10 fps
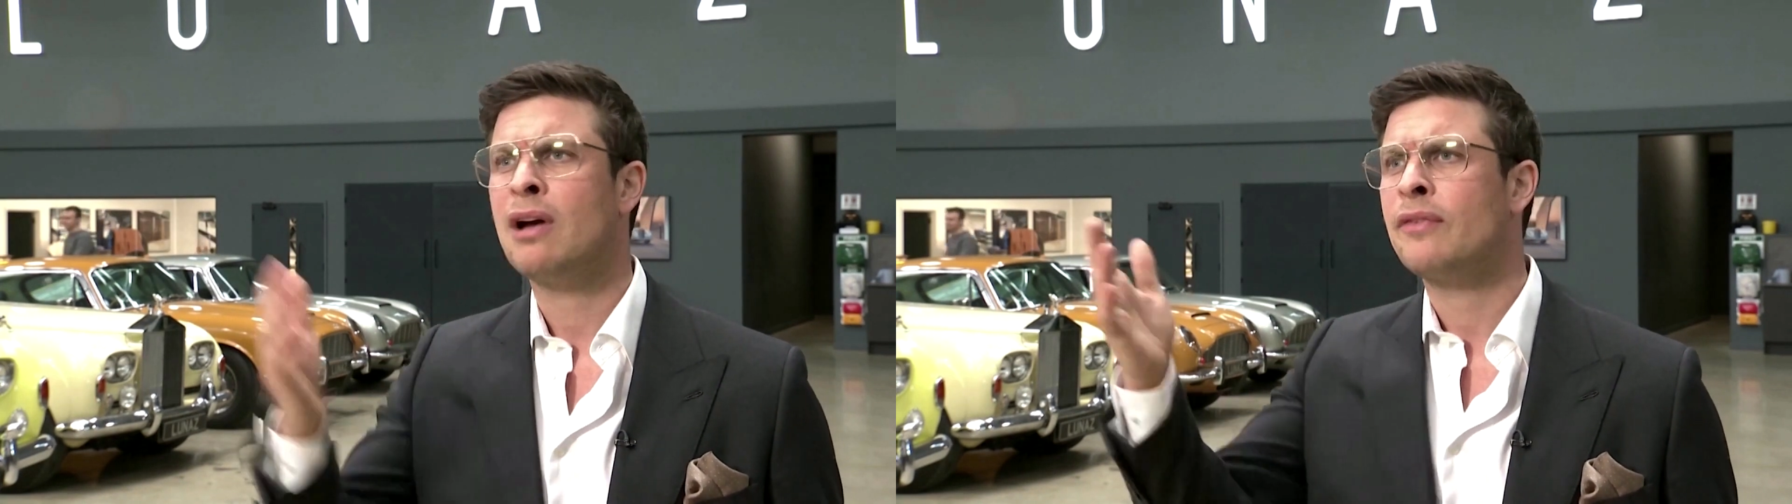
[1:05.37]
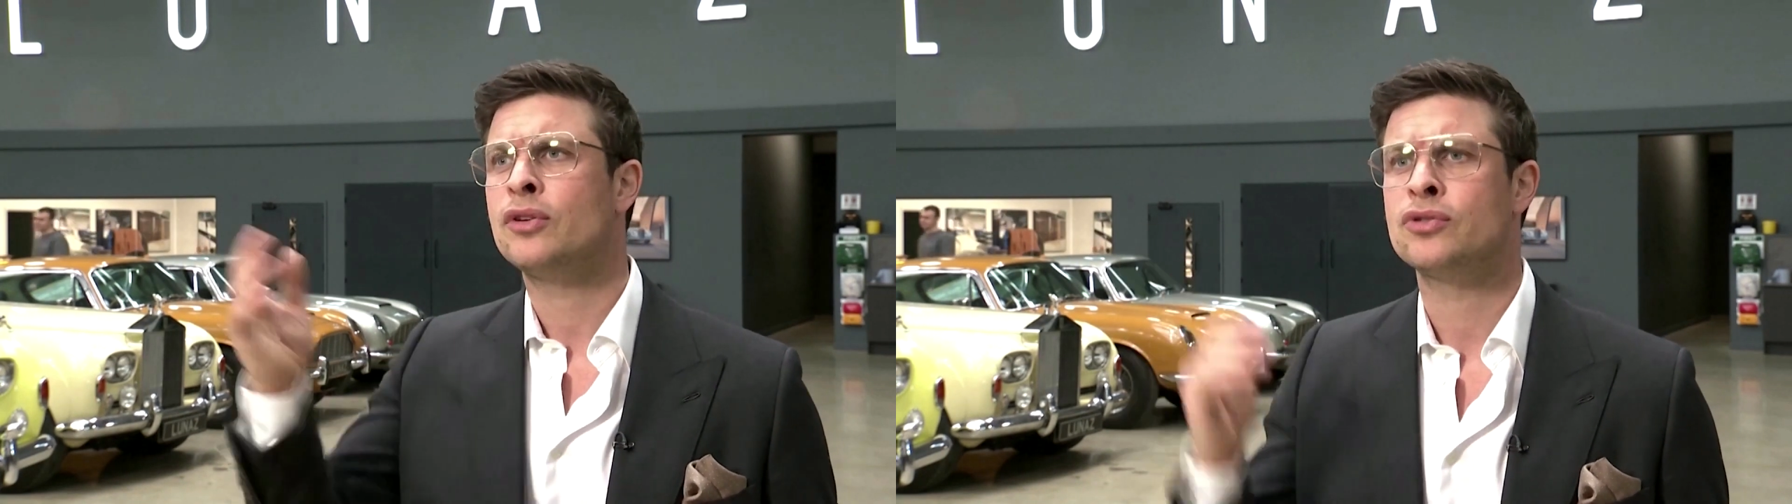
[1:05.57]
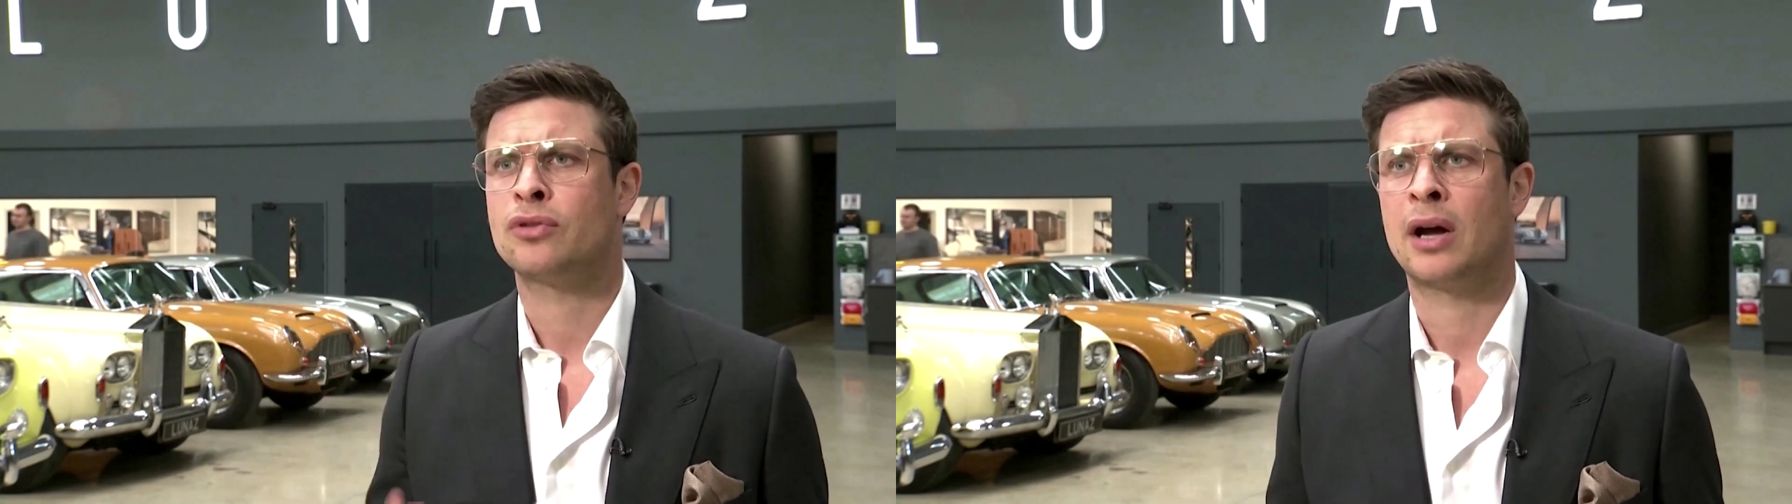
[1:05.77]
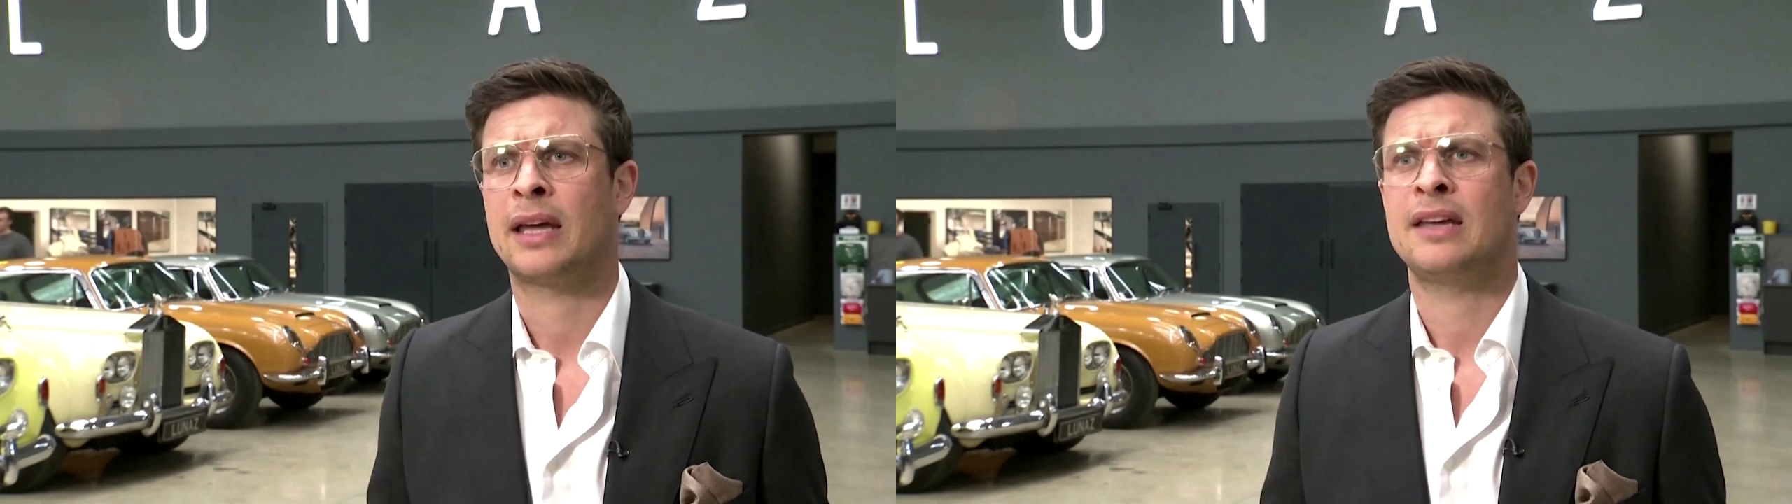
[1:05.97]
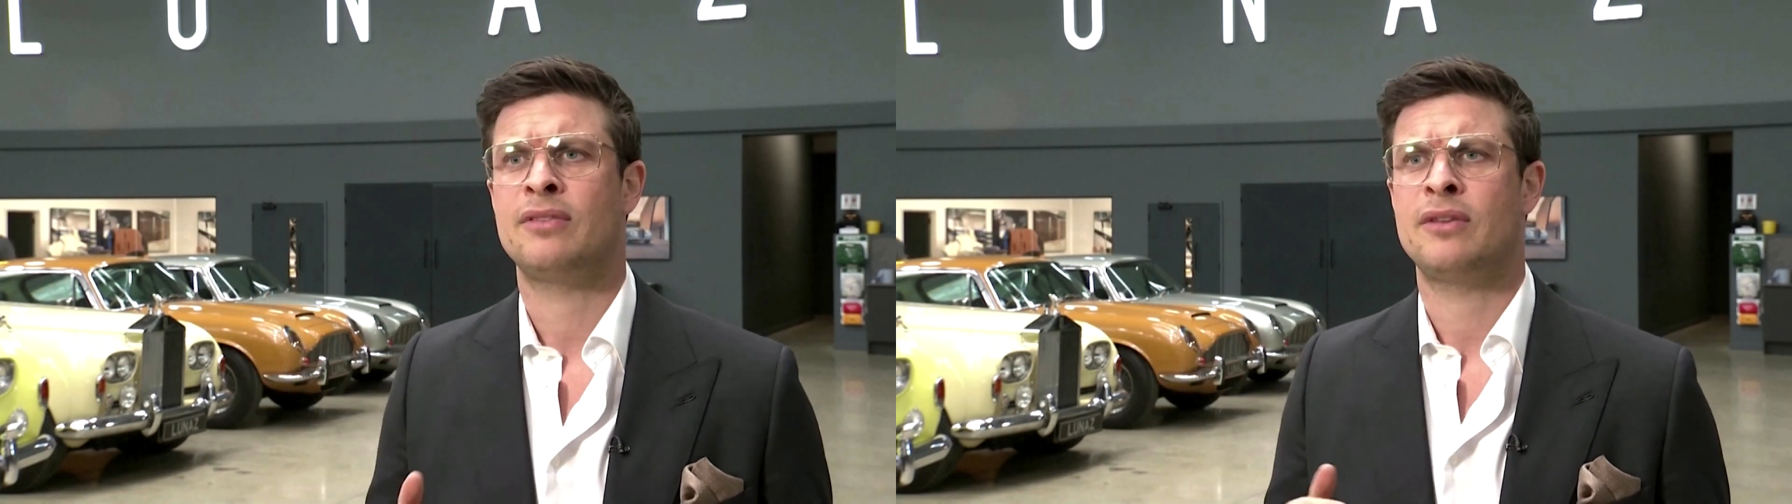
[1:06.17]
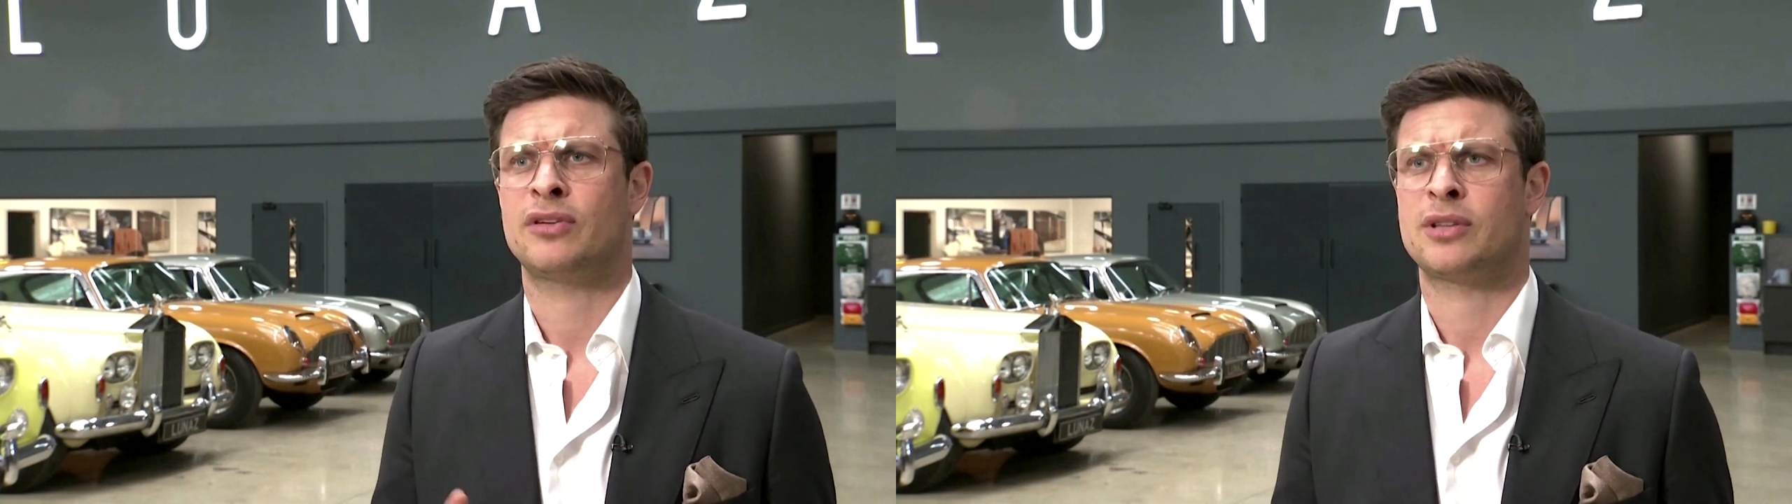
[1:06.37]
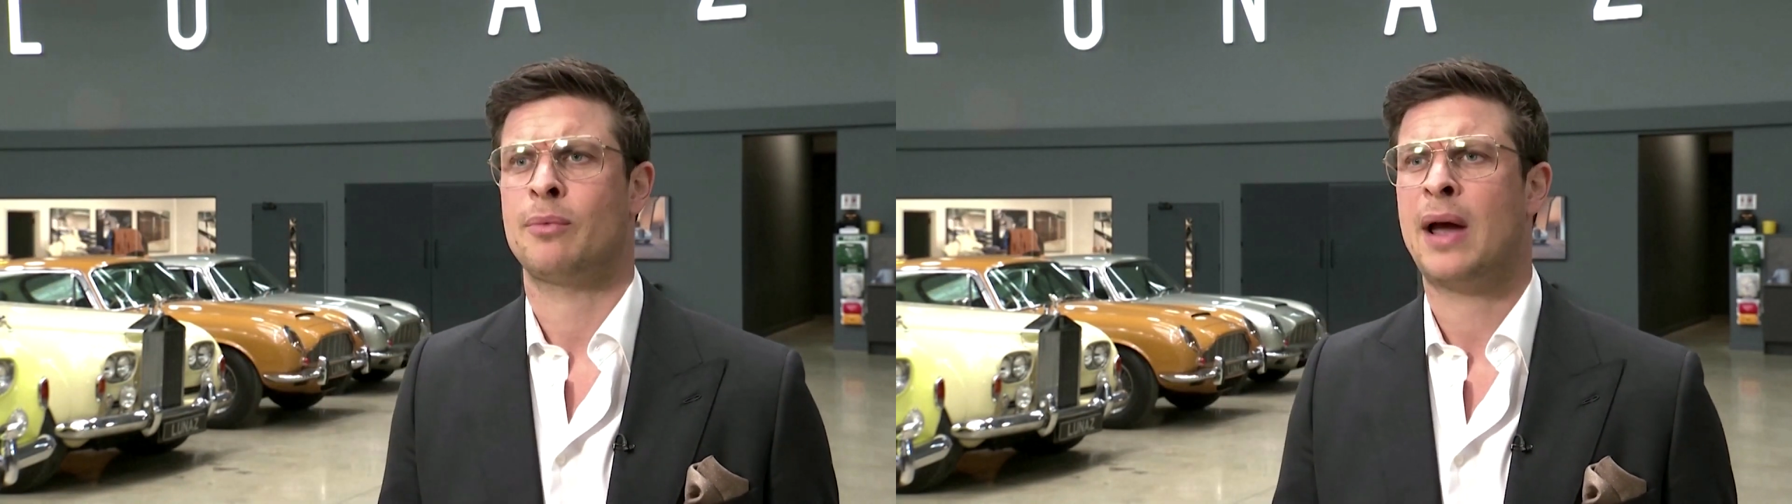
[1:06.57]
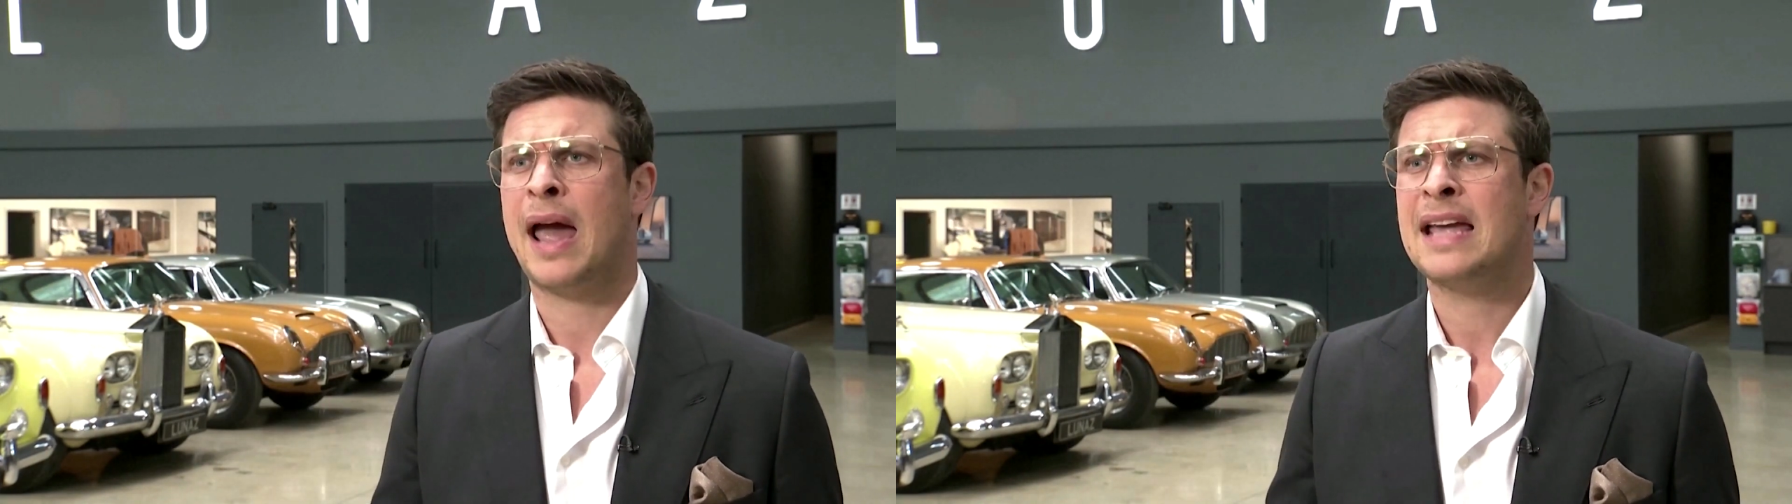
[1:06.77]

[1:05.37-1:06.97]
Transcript: refuse truck EV, for example,